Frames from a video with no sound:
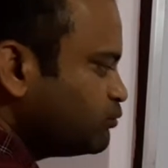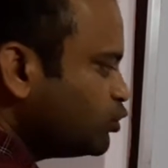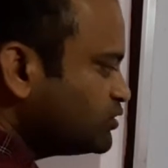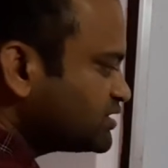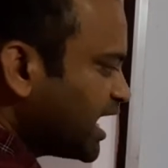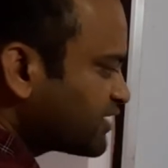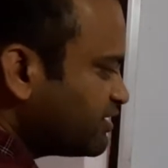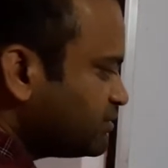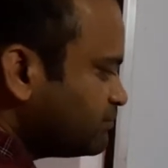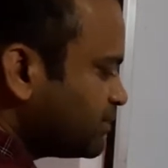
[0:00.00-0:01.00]
move this
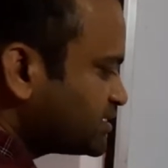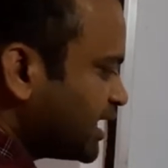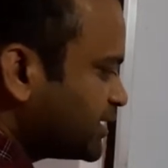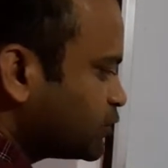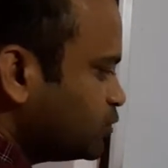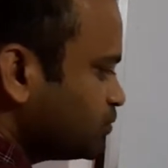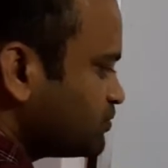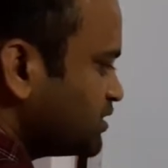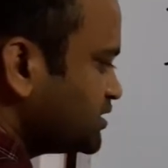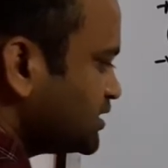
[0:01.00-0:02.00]
R1 plus R2,
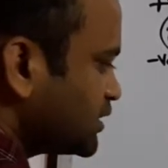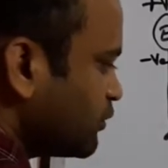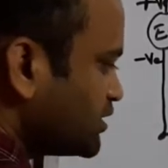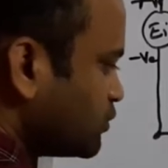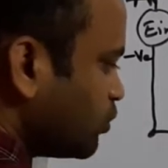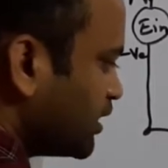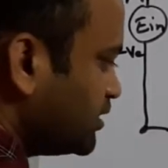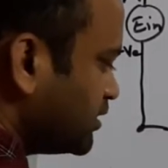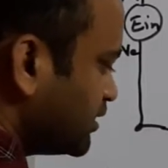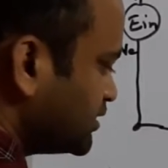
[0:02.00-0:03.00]
this is equation
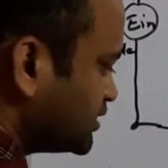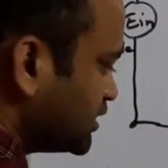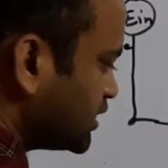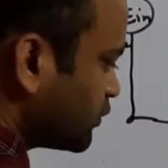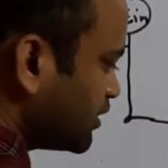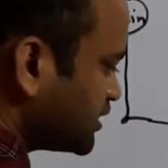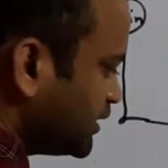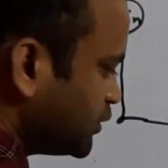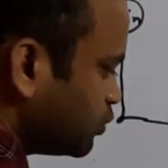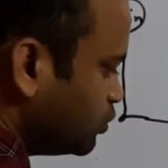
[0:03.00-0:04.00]
1 and this is
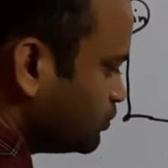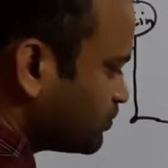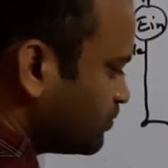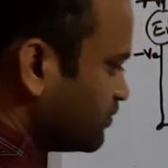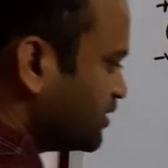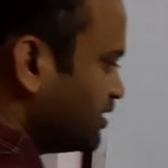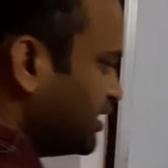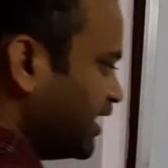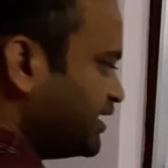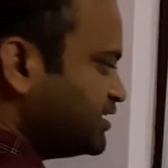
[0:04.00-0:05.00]
equation 2,
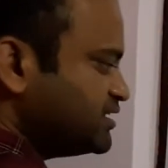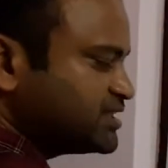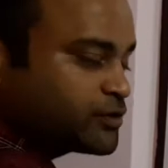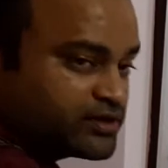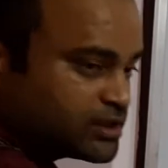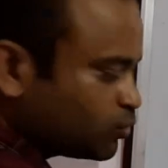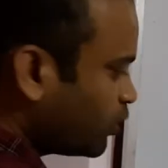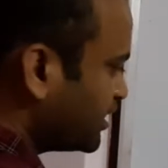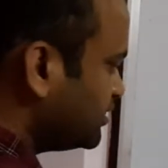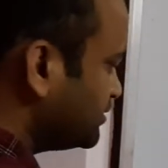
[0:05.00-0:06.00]
and in this equation
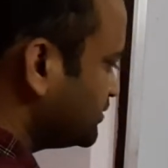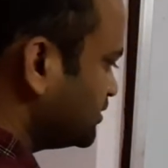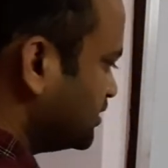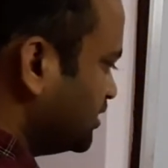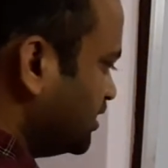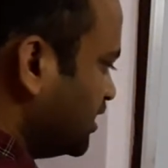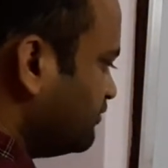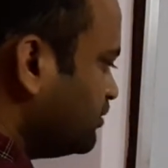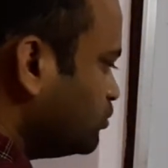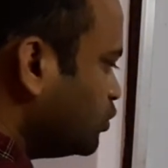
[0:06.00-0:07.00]
1, if
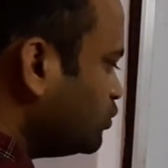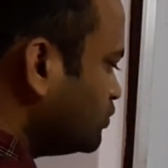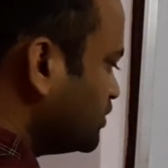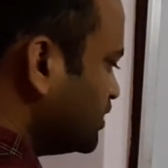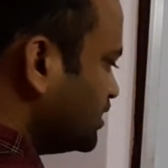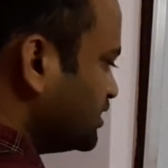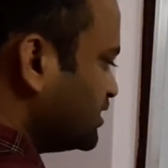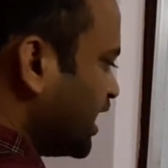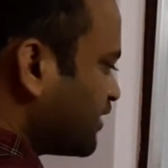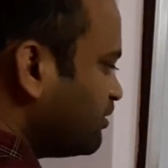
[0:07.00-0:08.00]
you move the
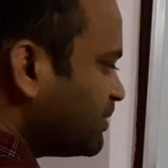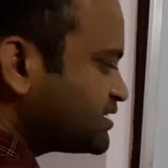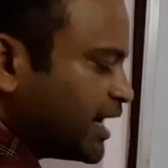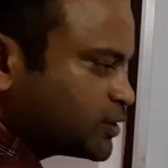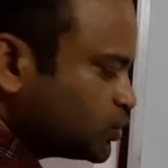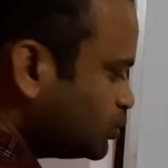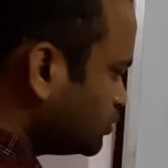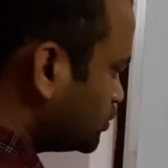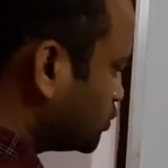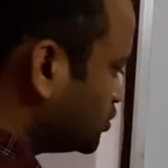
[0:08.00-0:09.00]
R1 plus R2
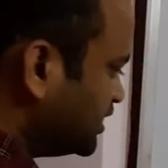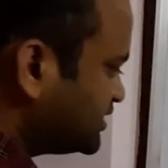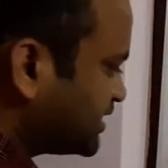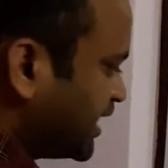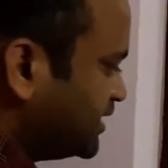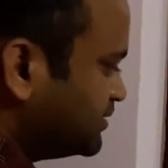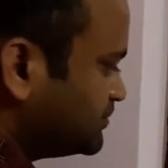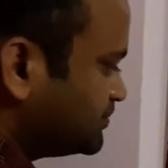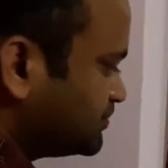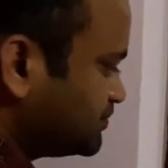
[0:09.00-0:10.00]
to this side,
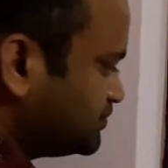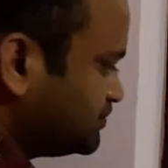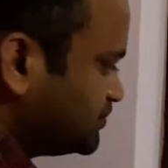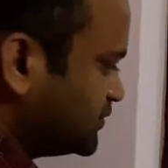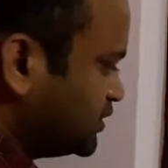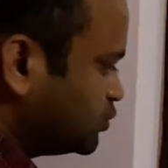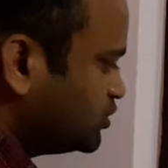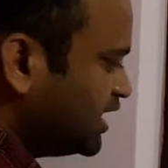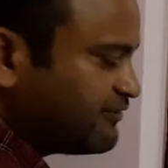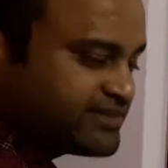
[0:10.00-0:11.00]
to
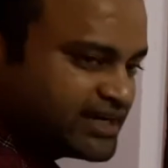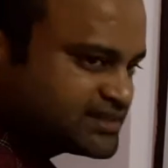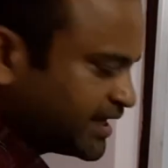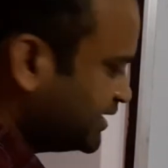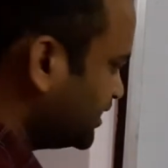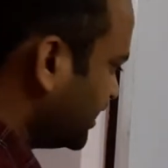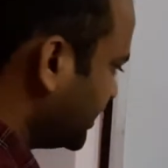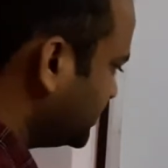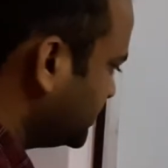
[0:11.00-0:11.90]
the left hand side, and